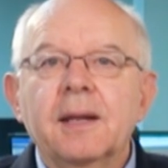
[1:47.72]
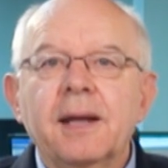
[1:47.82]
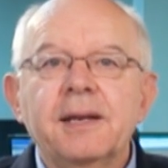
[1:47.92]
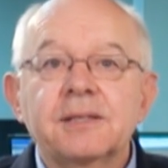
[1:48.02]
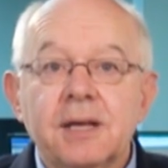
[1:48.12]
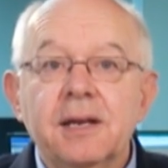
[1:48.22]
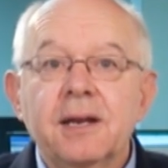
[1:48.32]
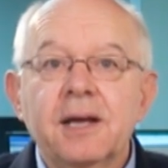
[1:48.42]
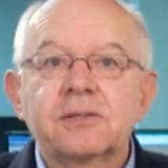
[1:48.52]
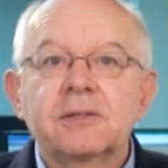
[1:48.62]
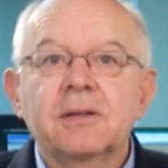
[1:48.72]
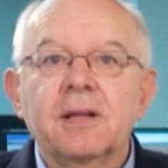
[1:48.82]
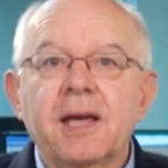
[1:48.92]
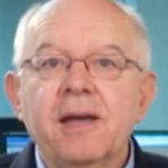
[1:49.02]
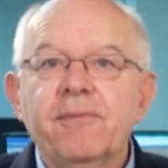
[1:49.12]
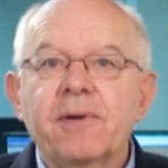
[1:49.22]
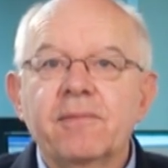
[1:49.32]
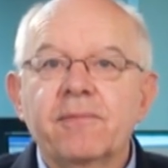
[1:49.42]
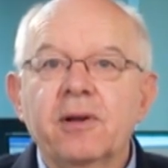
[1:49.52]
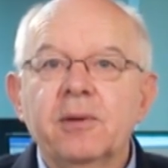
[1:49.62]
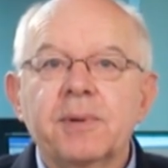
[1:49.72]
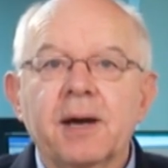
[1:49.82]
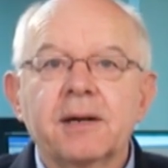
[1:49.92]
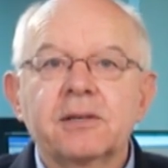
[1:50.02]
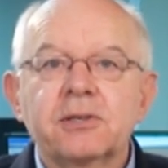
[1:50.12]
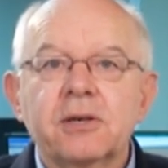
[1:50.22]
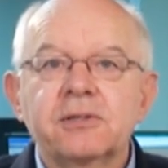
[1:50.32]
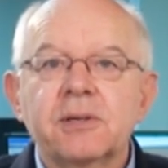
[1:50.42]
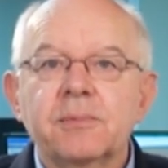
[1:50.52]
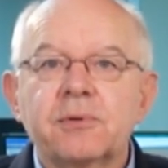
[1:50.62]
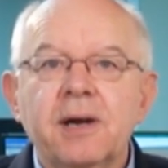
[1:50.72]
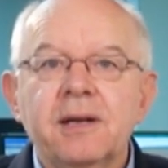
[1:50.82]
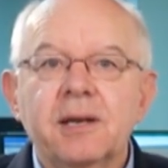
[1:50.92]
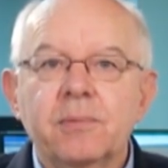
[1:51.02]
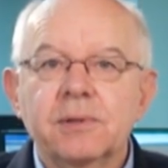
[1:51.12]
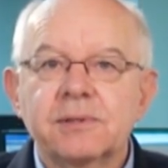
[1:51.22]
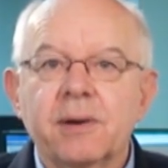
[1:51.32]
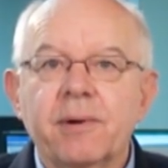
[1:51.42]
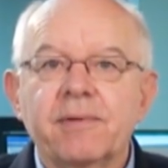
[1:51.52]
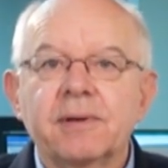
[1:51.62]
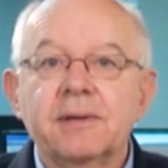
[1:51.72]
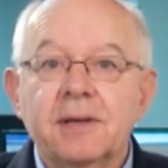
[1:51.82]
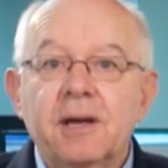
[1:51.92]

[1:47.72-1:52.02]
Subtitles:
The latest international air freight volume data shows some trade headwinds, however.